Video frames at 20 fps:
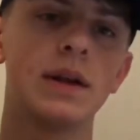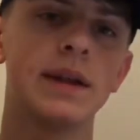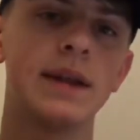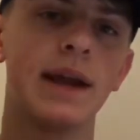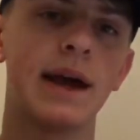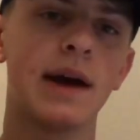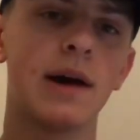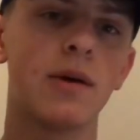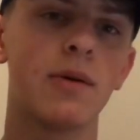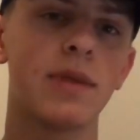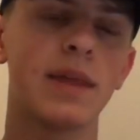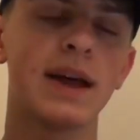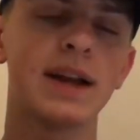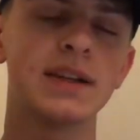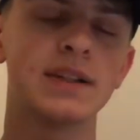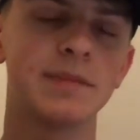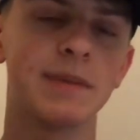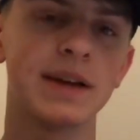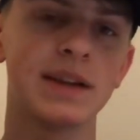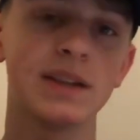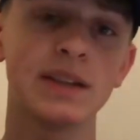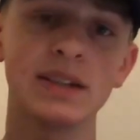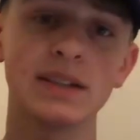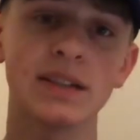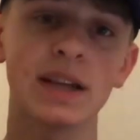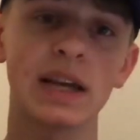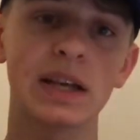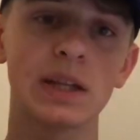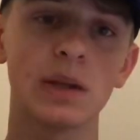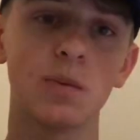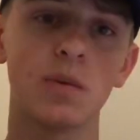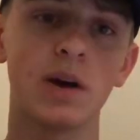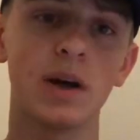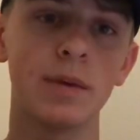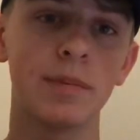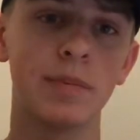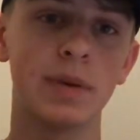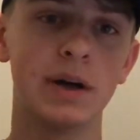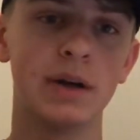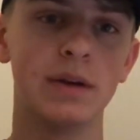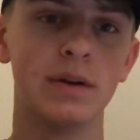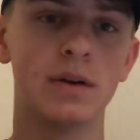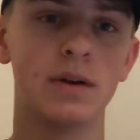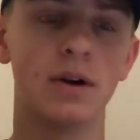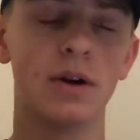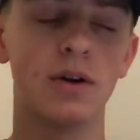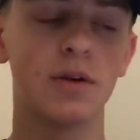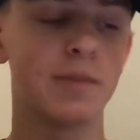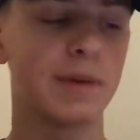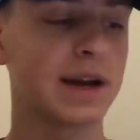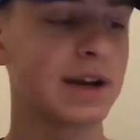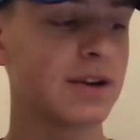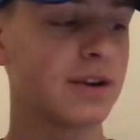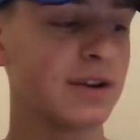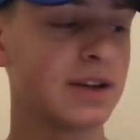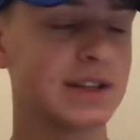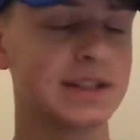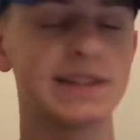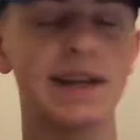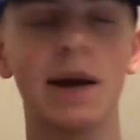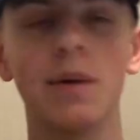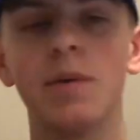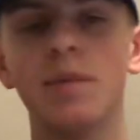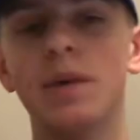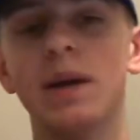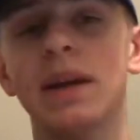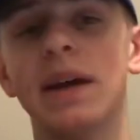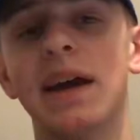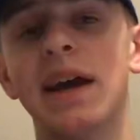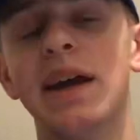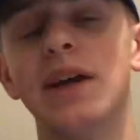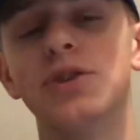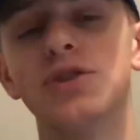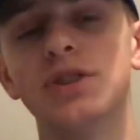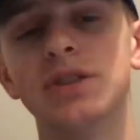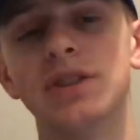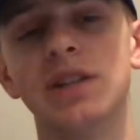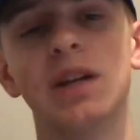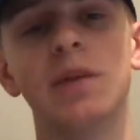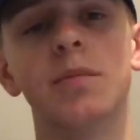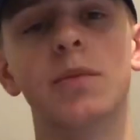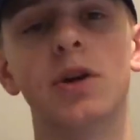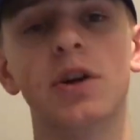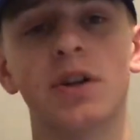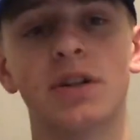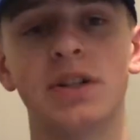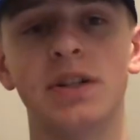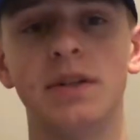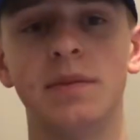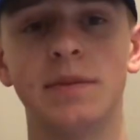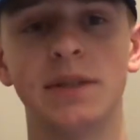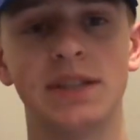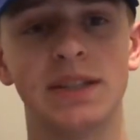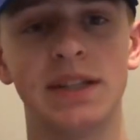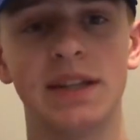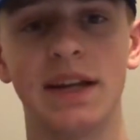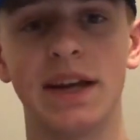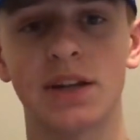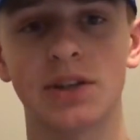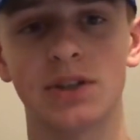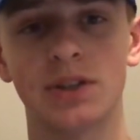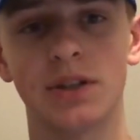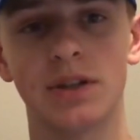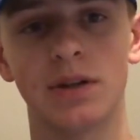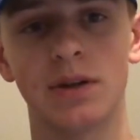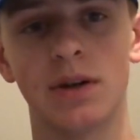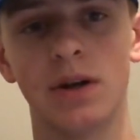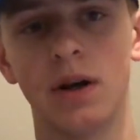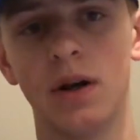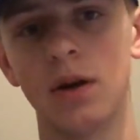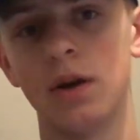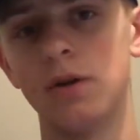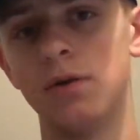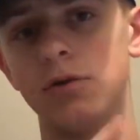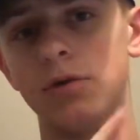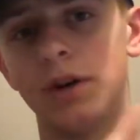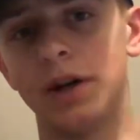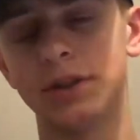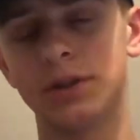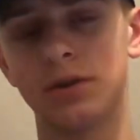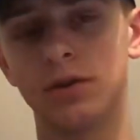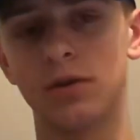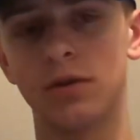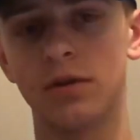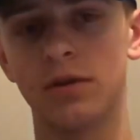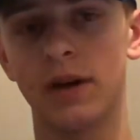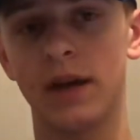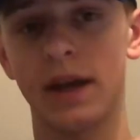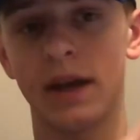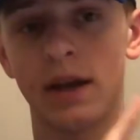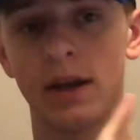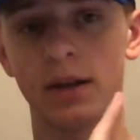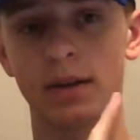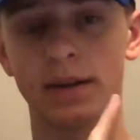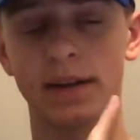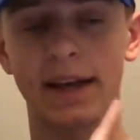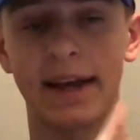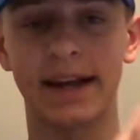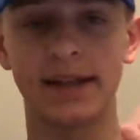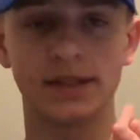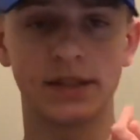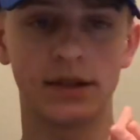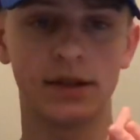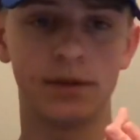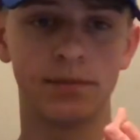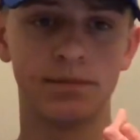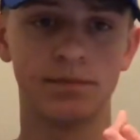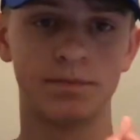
Now, that is my least likely one, but oh my goodness, that would be an interesting Merc team to see next year, Russell and Gasly.